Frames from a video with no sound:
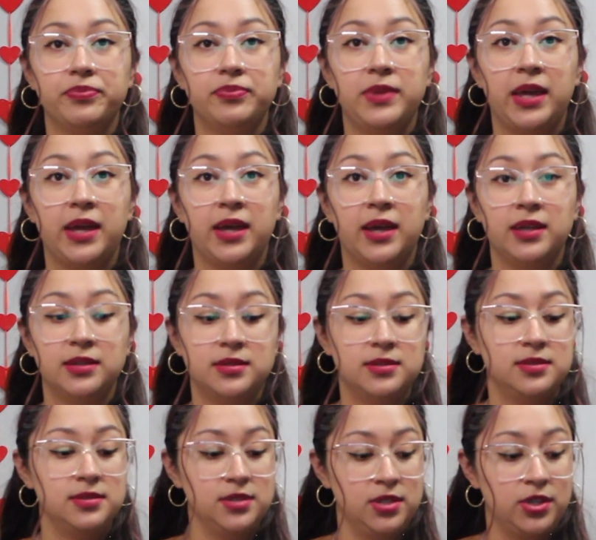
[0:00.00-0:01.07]
that
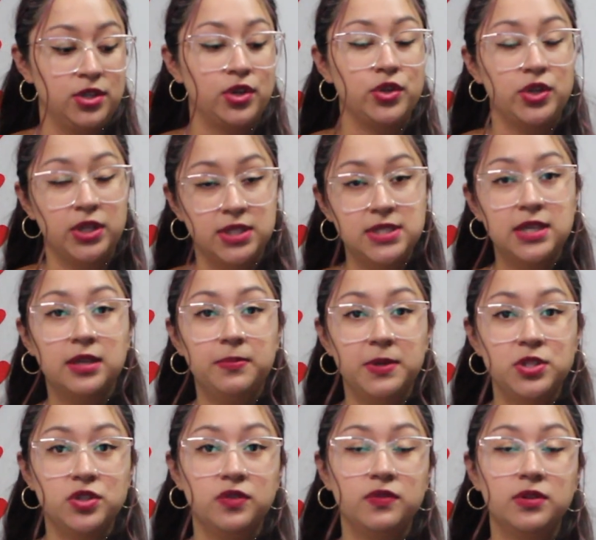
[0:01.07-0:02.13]
you're gonna take a
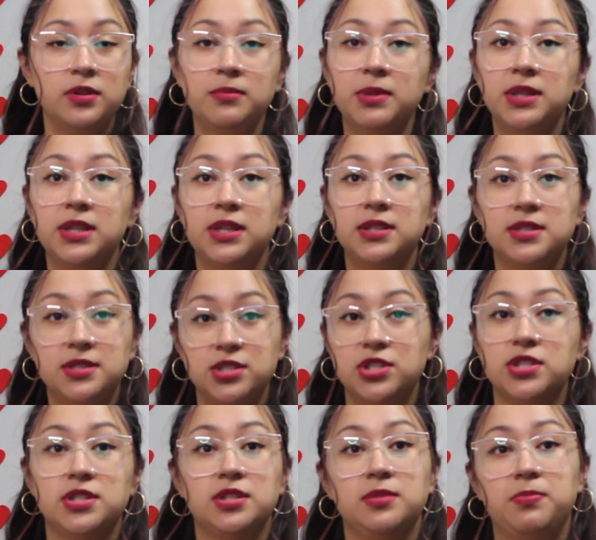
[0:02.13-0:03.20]
picture of him, and then
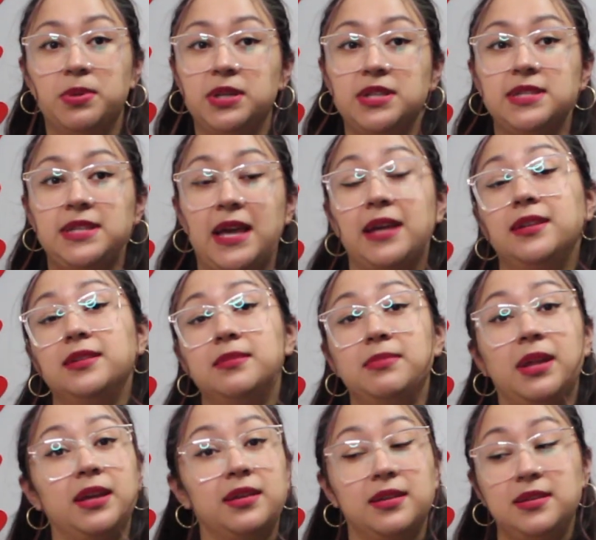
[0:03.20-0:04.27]
just to put his hand on
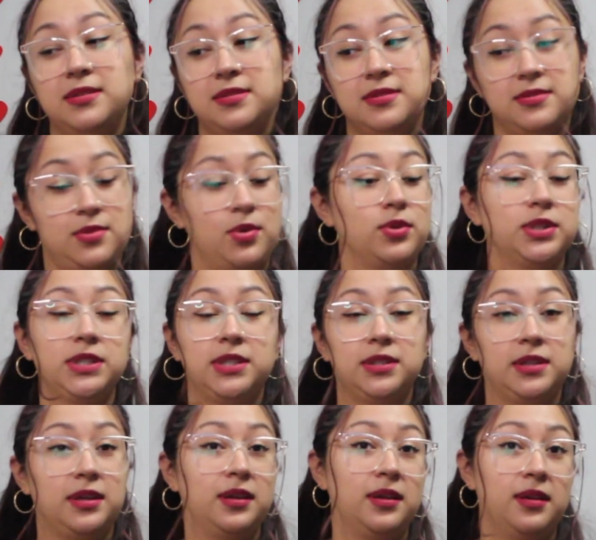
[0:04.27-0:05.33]
like he's holding
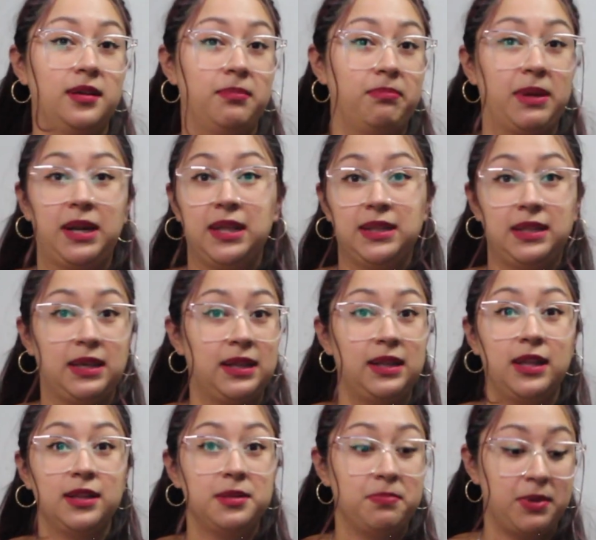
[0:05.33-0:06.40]
a paleta, a
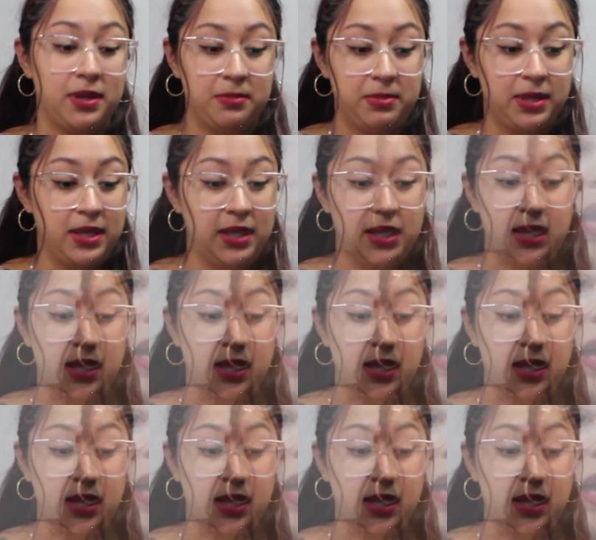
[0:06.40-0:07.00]
lollipop. I